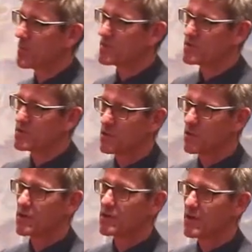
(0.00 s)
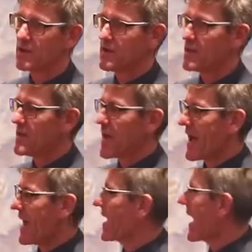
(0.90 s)
wanted to look
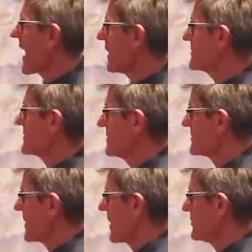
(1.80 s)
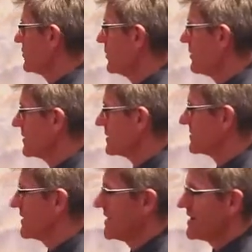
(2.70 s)
at how the cell cycle
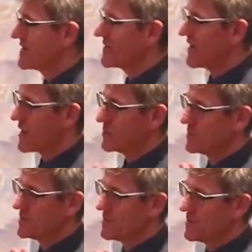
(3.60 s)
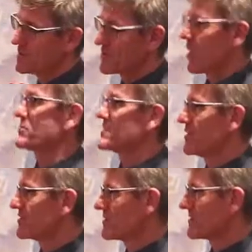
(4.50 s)
works, they would stop
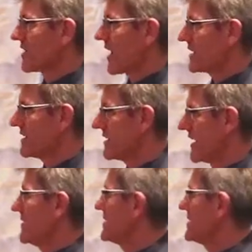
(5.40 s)
cells from cycling and